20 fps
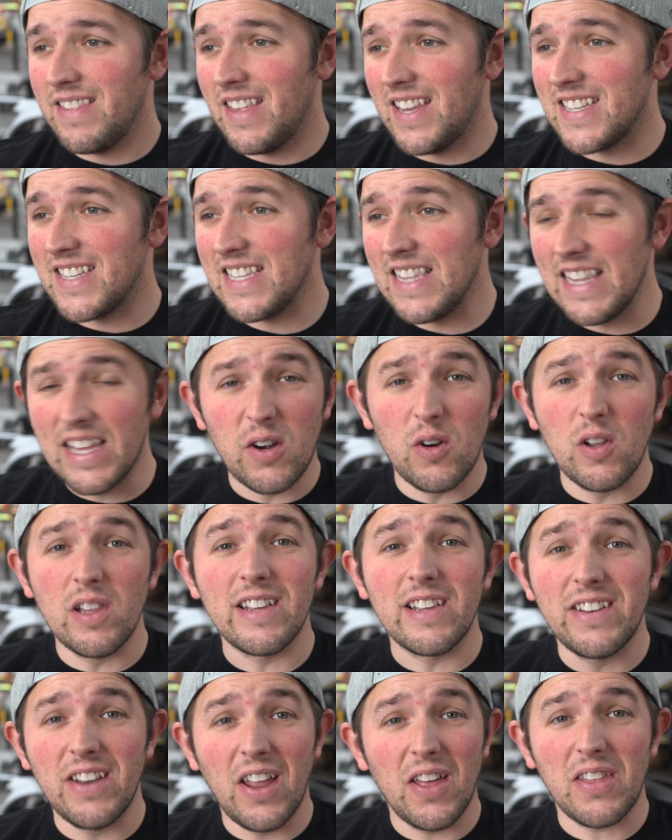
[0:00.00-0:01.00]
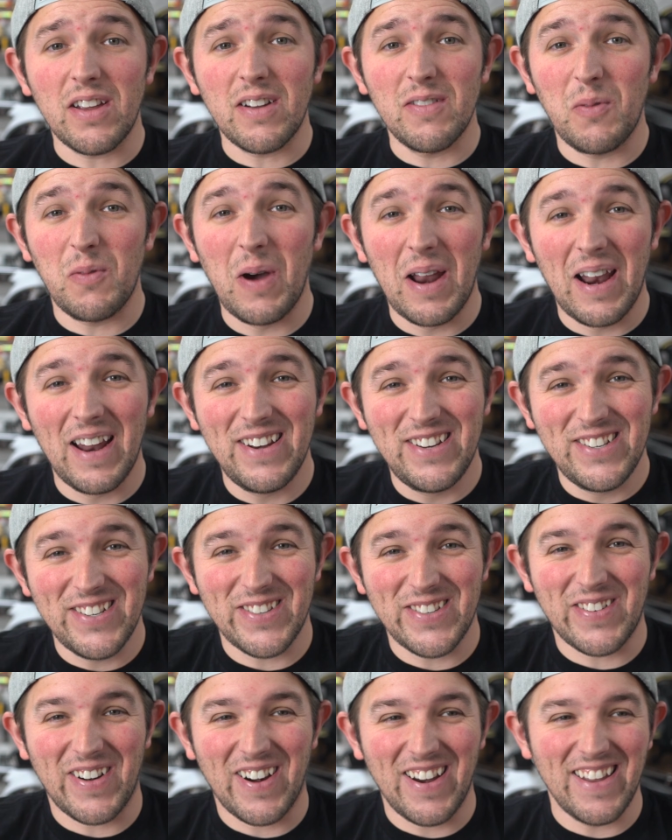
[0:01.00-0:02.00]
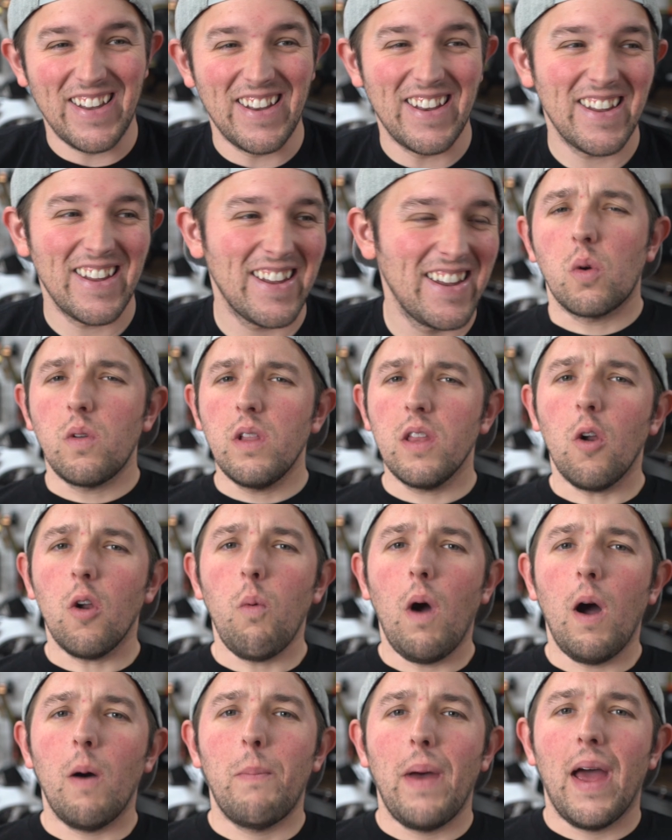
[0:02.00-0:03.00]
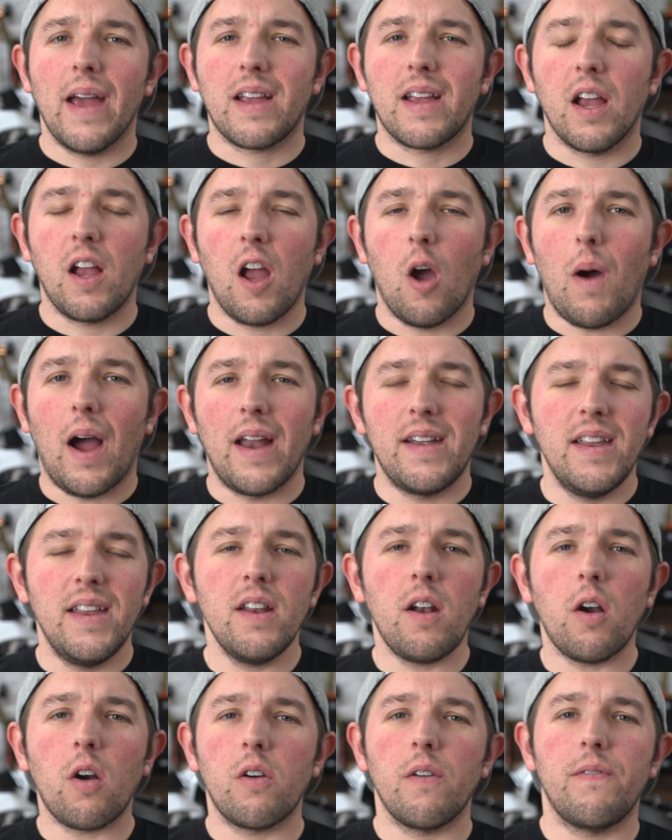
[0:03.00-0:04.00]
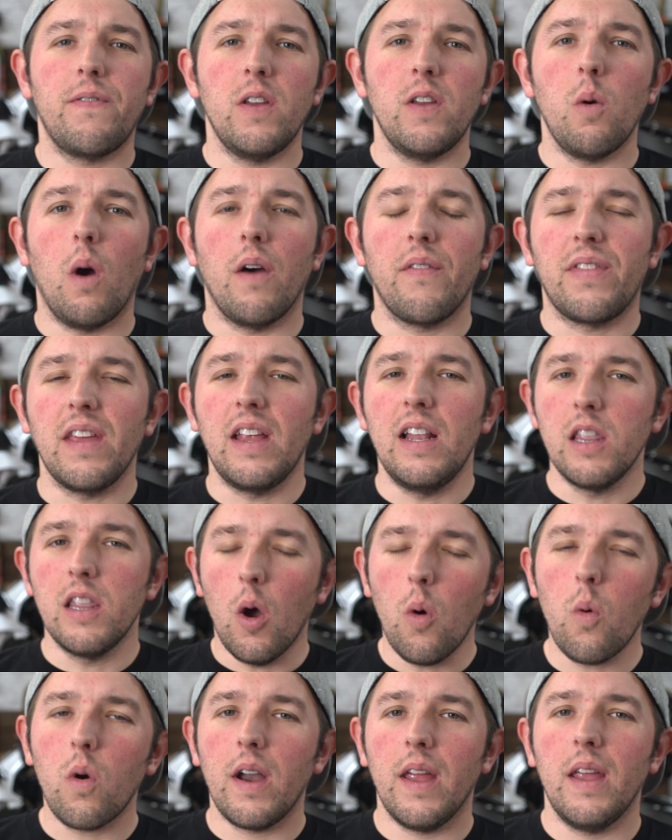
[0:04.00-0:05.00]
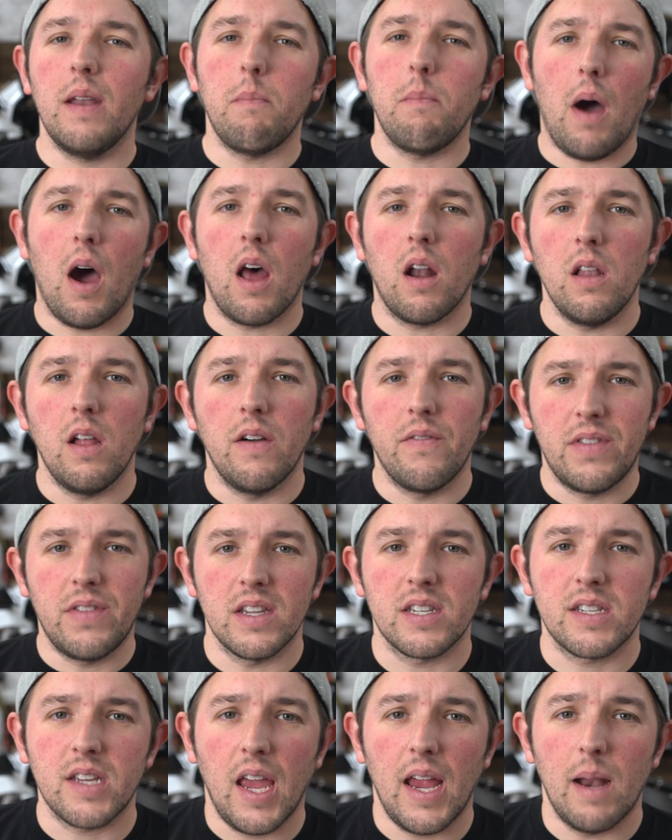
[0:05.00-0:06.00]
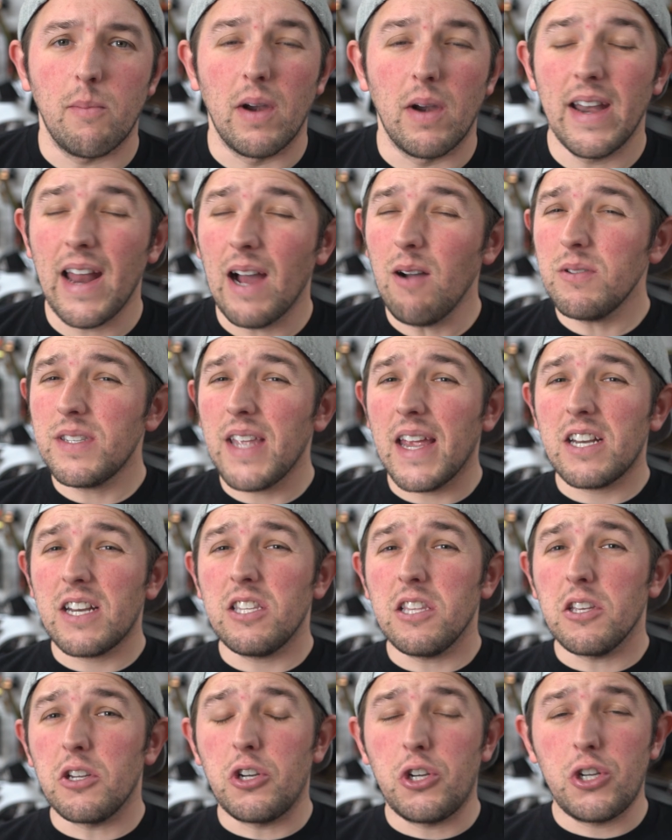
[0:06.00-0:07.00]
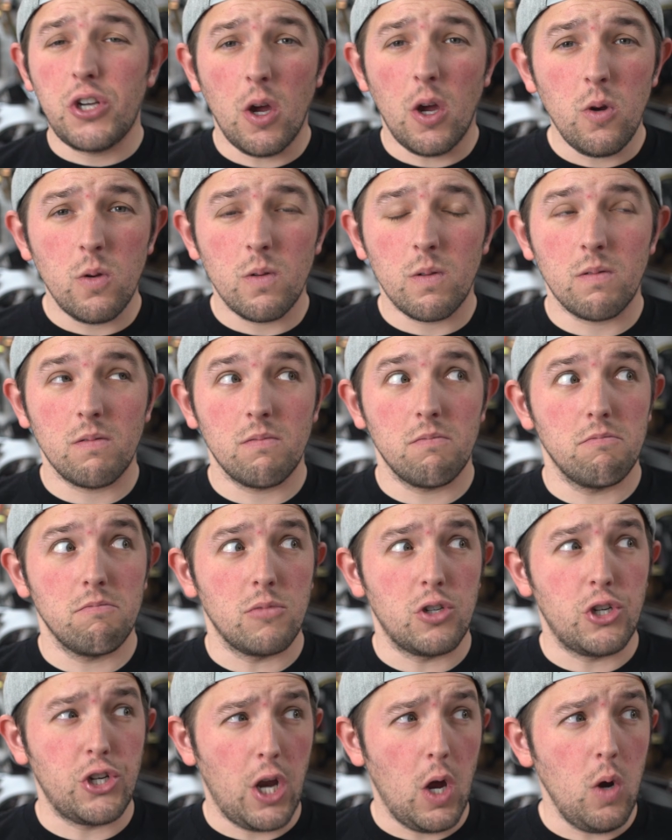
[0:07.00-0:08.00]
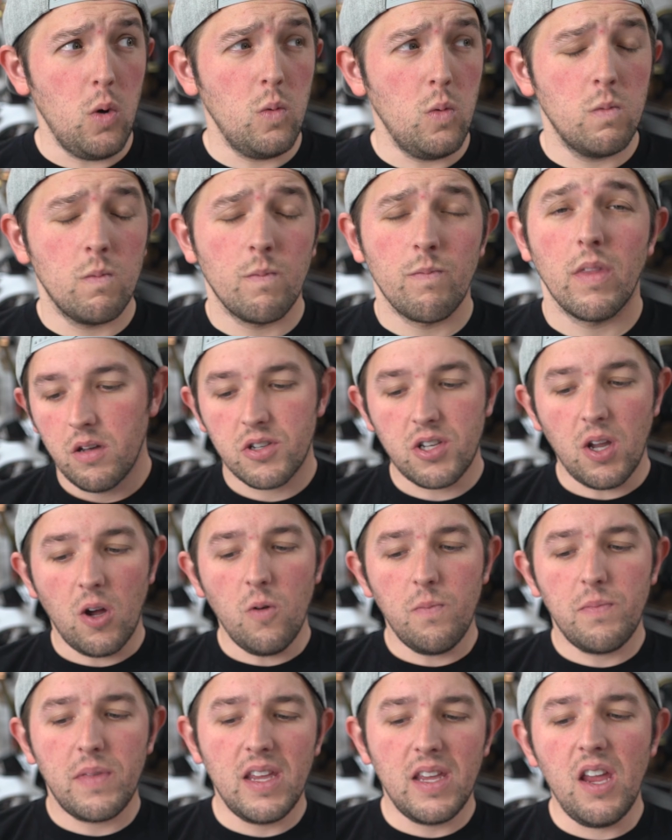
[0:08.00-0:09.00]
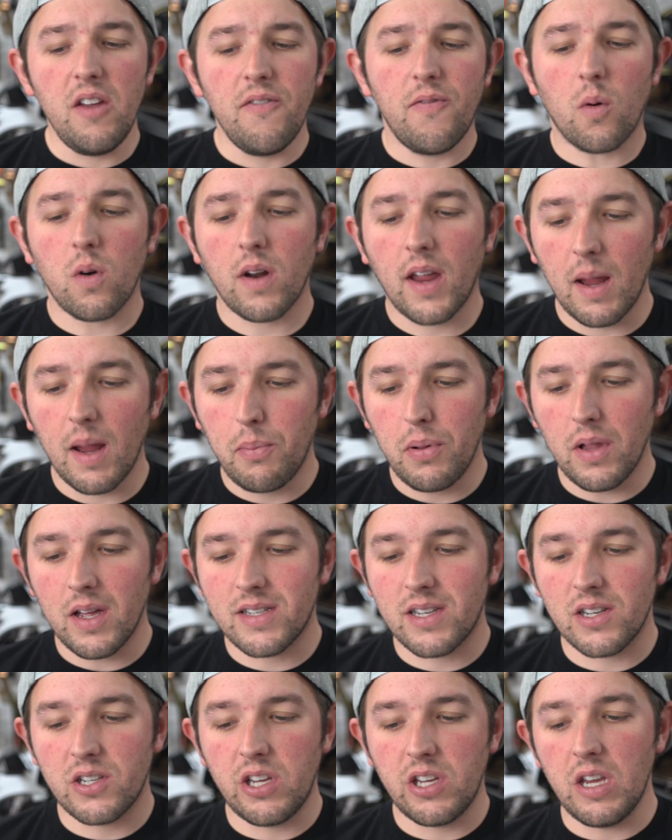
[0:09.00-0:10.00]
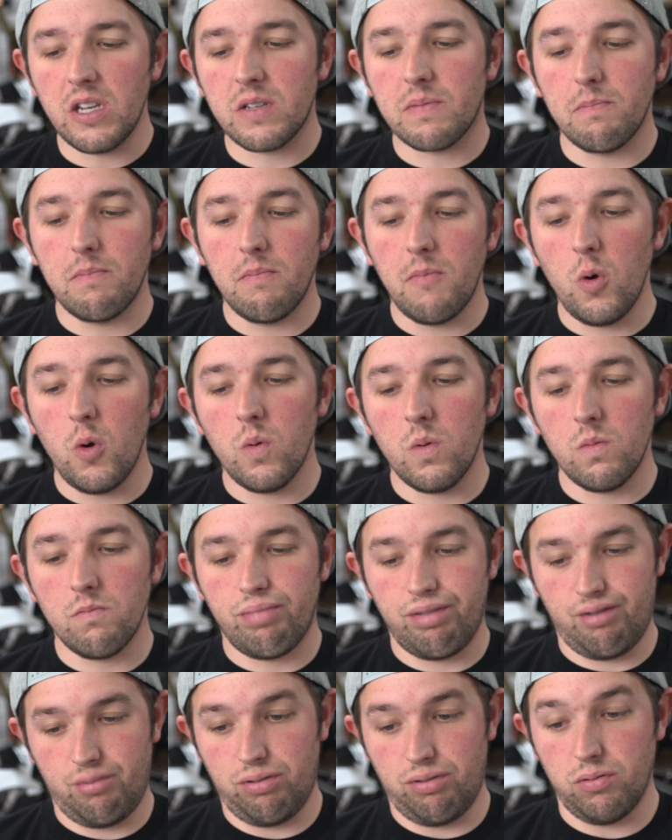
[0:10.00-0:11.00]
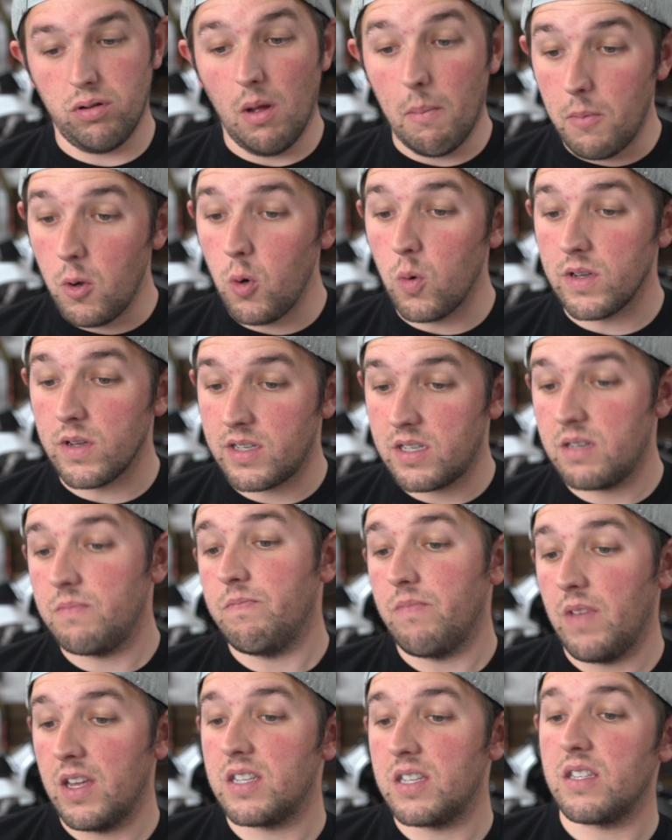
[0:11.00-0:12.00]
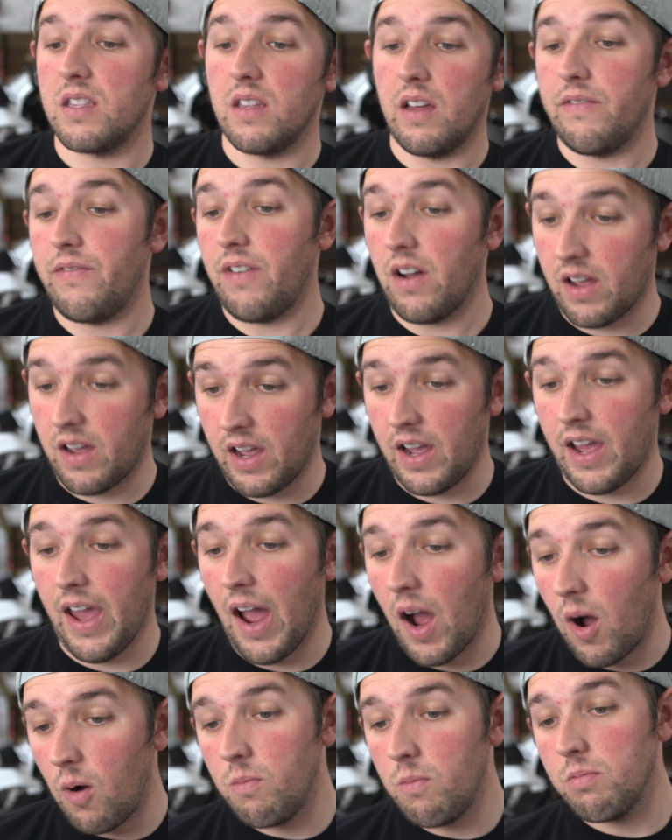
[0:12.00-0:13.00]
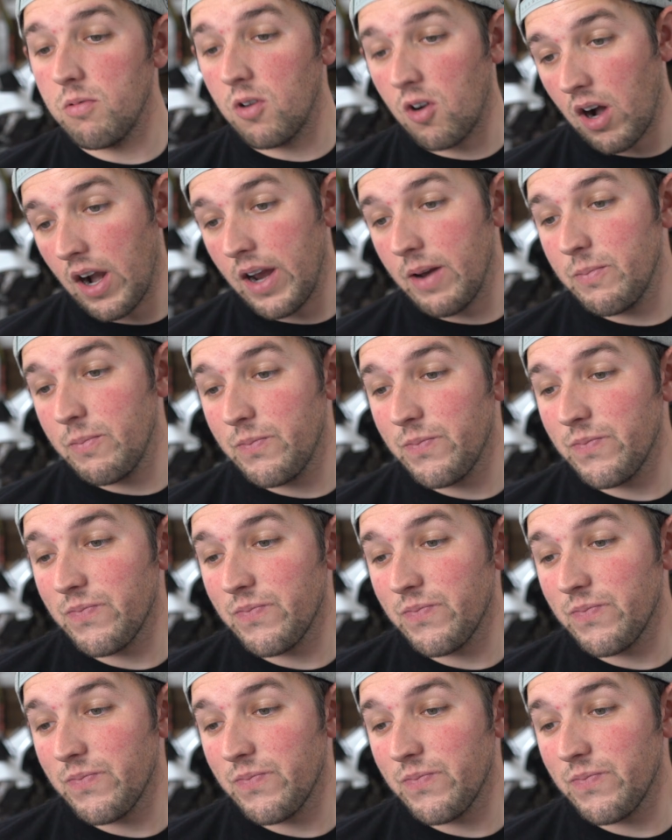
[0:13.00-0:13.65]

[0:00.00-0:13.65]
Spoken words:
That is literally nothing of what I just read. So a little while back ago, I did a review of the lower end model of this camera, and I was actually So the Yi 4K Plus is Yi's newest. It's a fucking cow. Great.